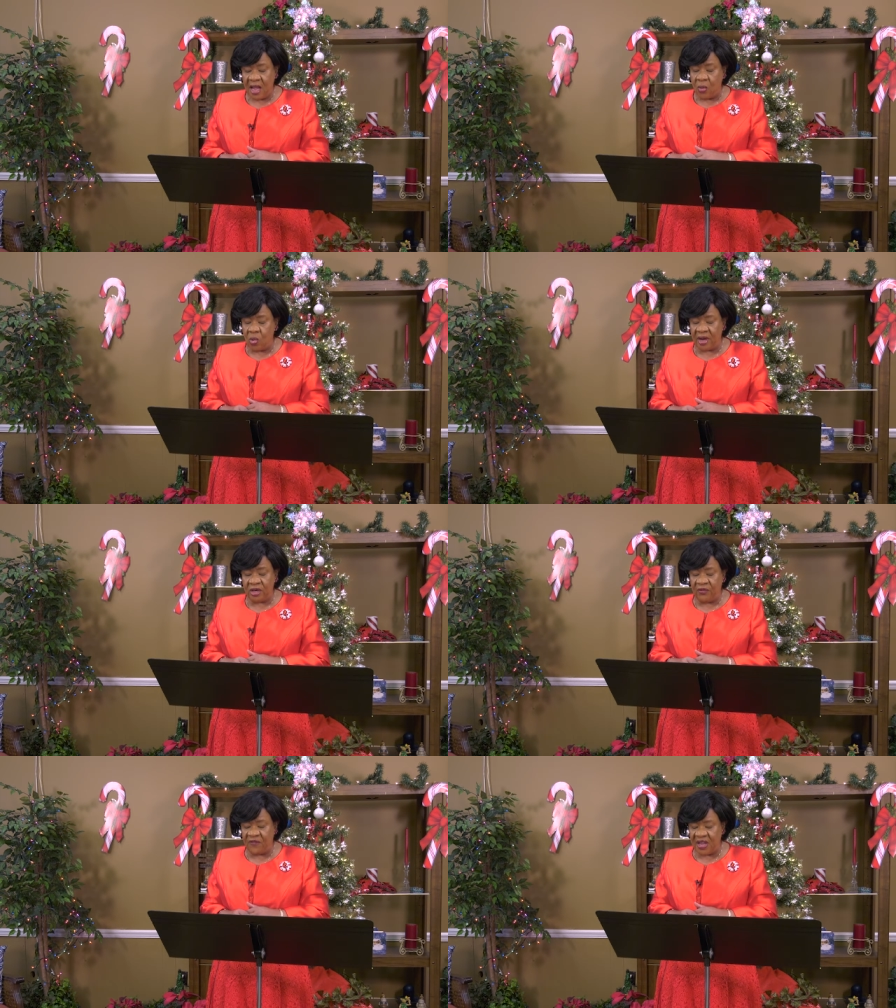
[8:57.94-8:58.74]
one
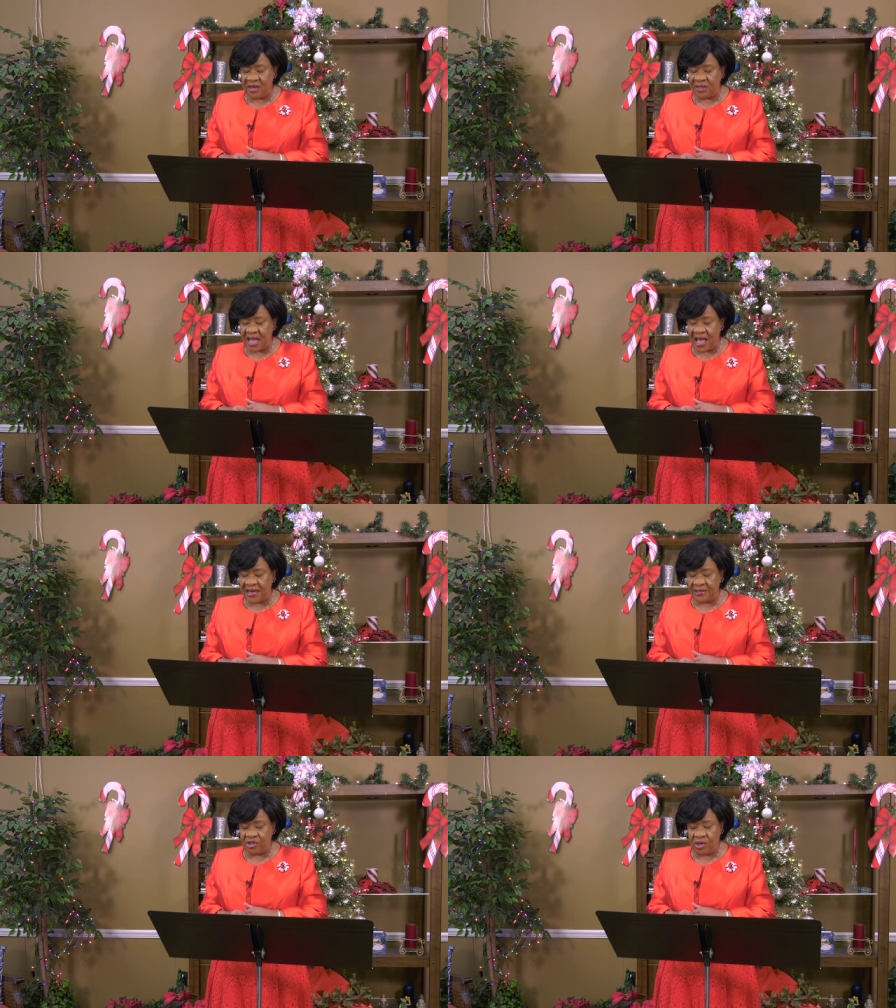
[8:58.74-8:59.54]
who feared God
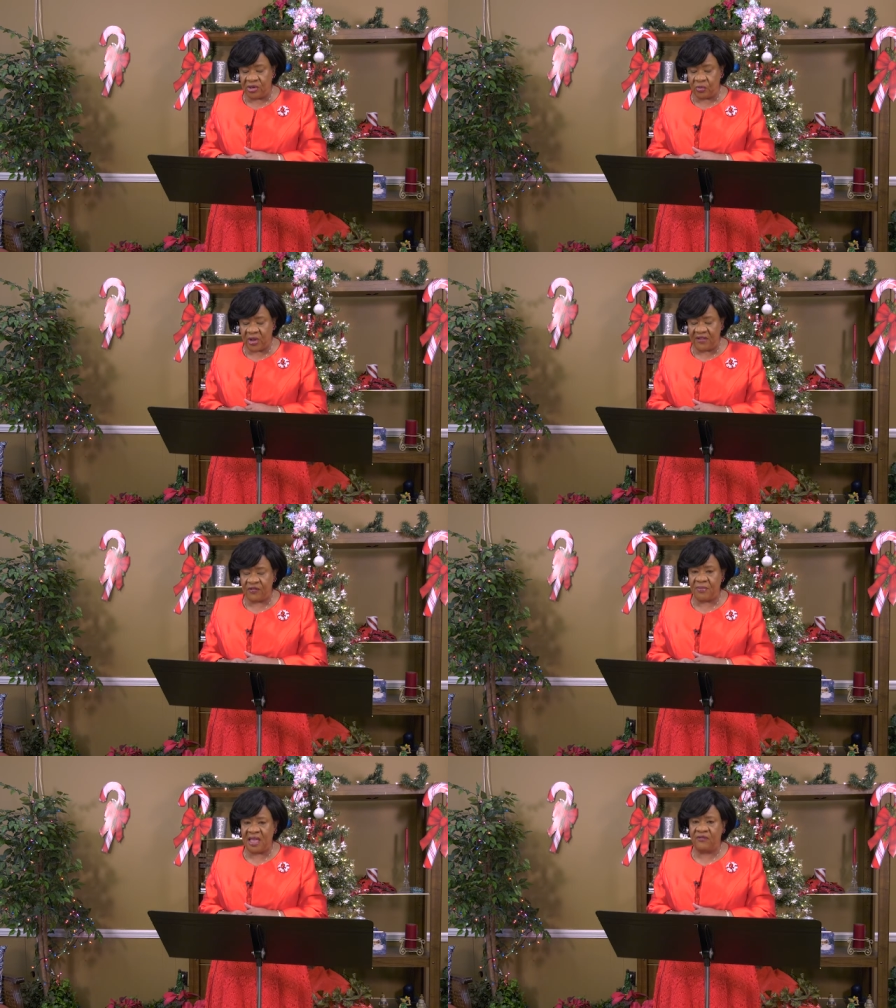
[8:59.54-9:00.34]
and turned away
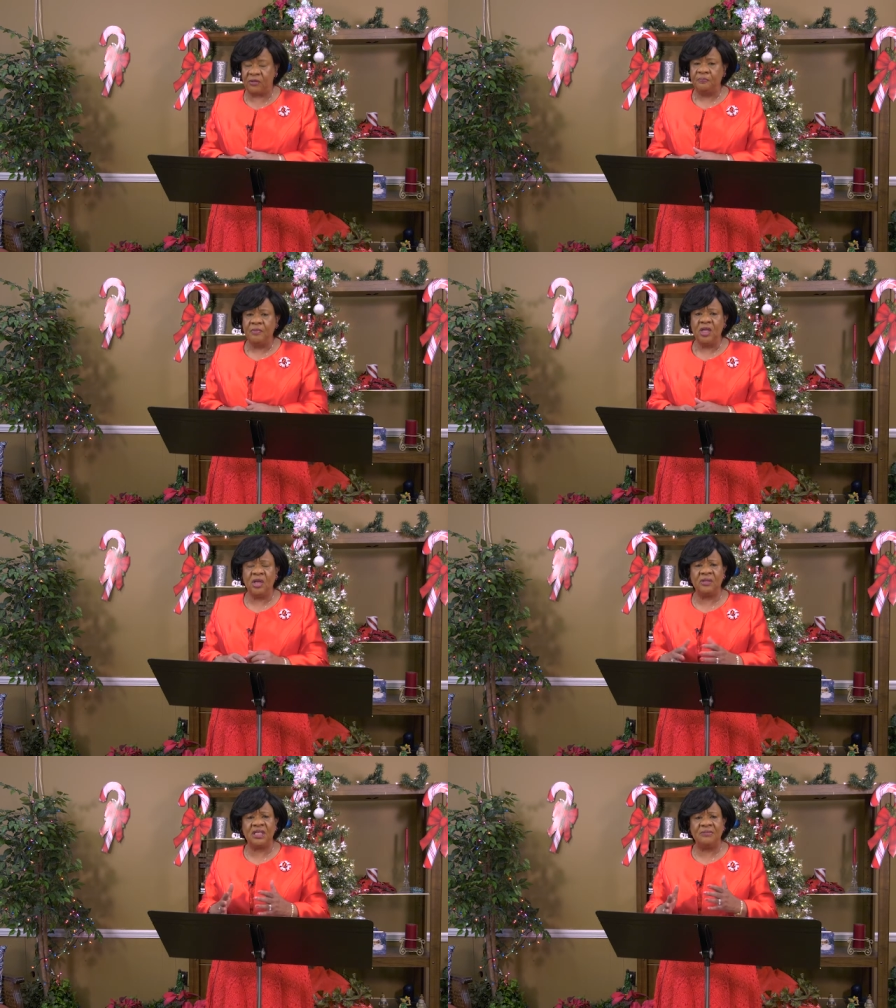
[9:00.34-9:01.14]
from evil. You
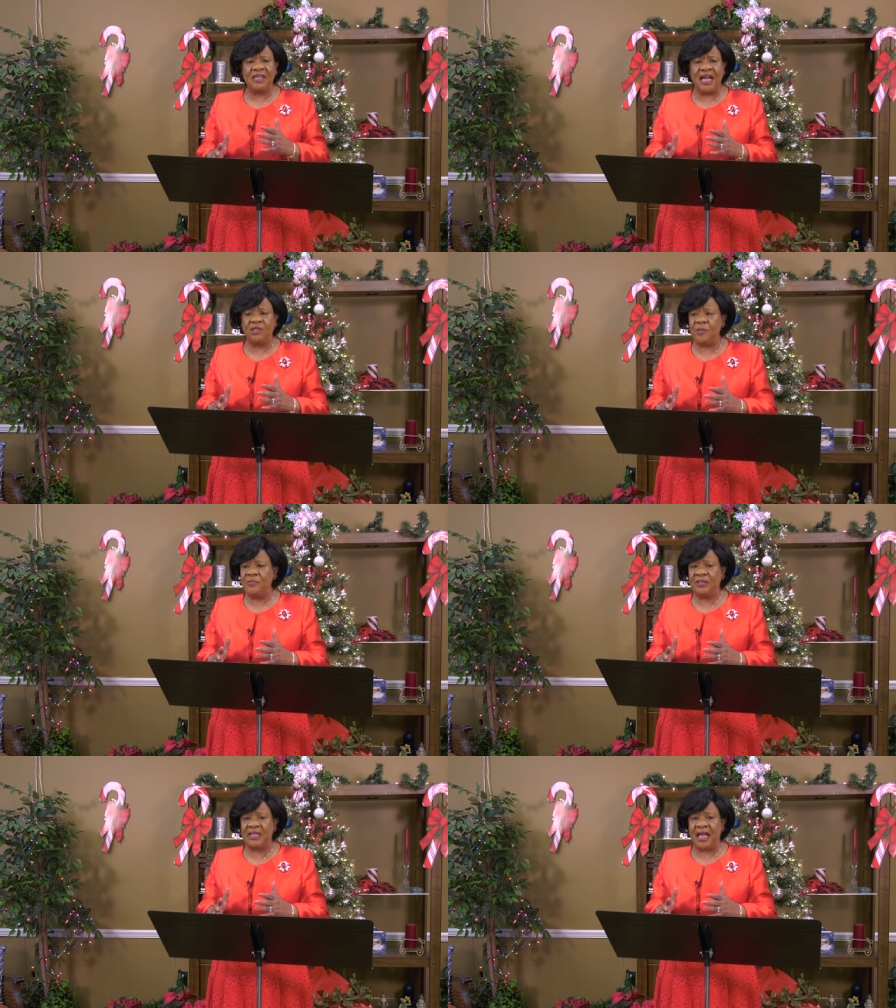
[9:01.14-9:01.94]
know, sometimes
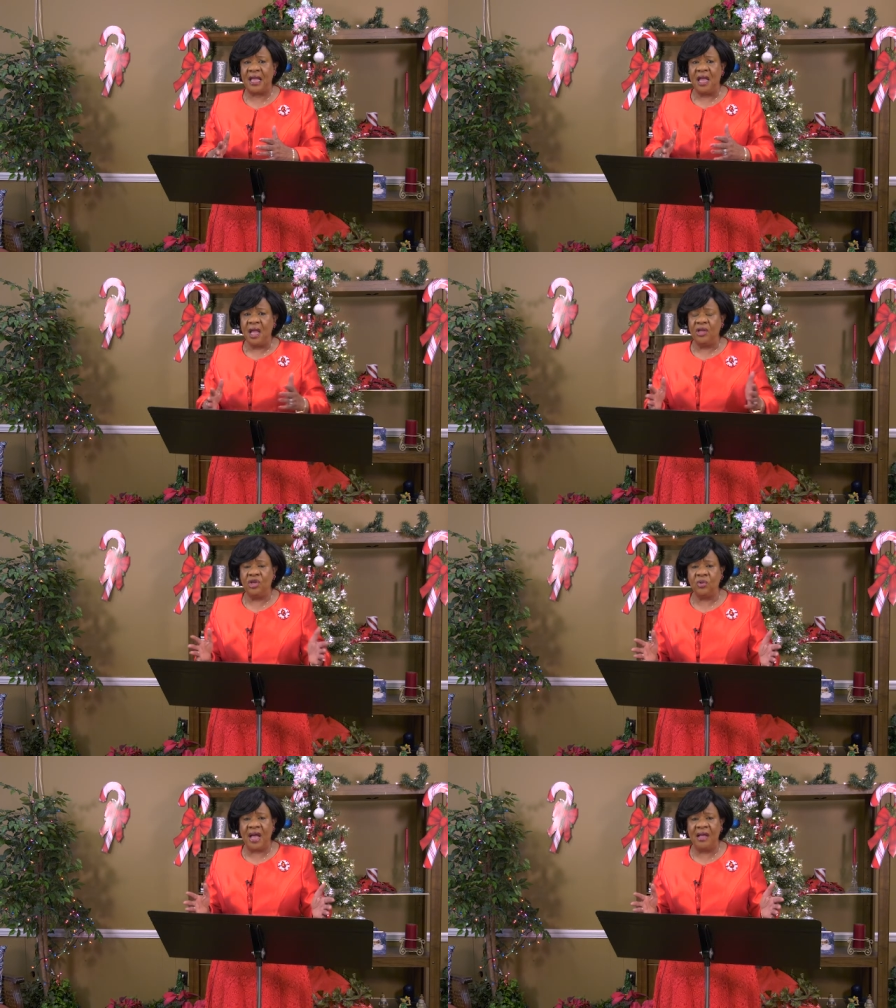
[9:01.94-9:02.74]
people say,
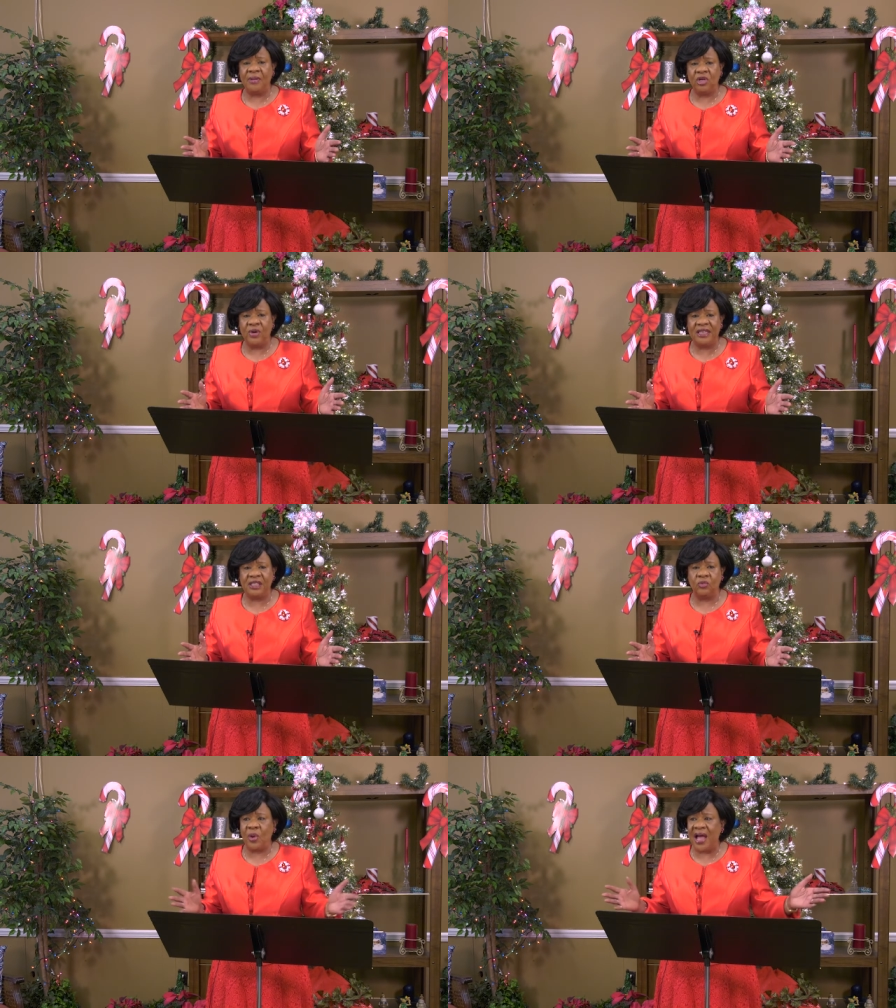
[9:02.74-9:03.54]
"You, I'm a
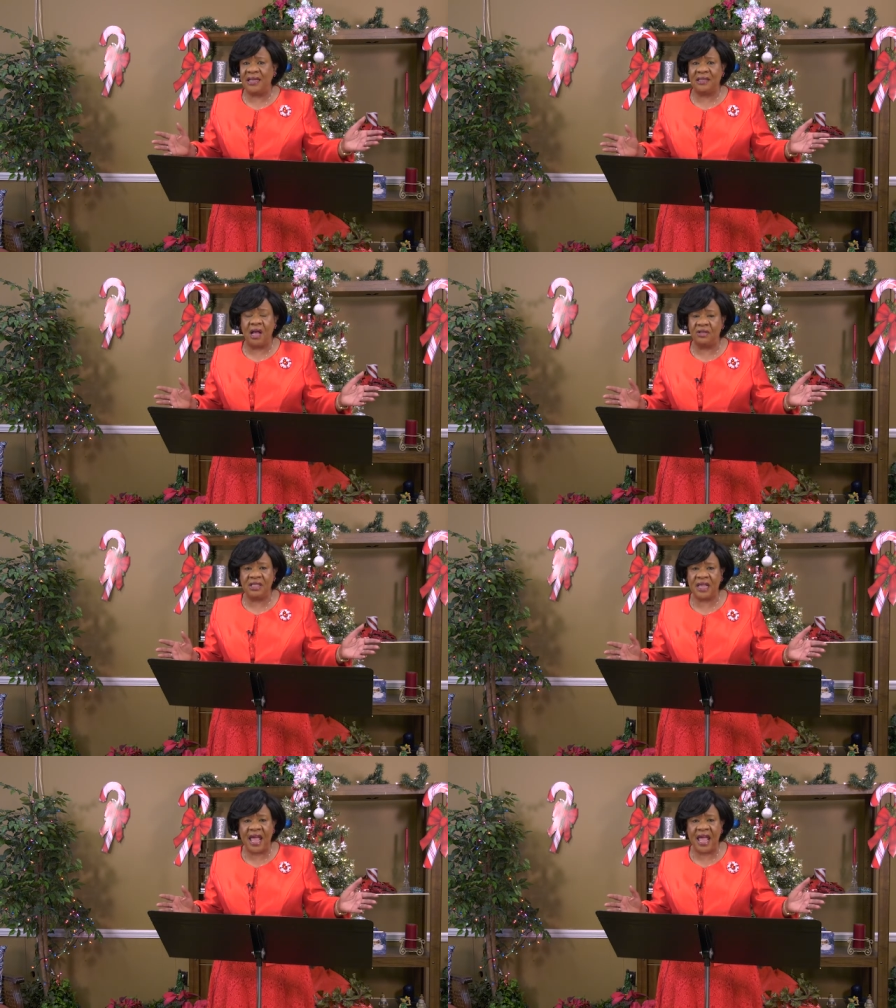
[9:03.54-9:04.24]
Christian. Why is all this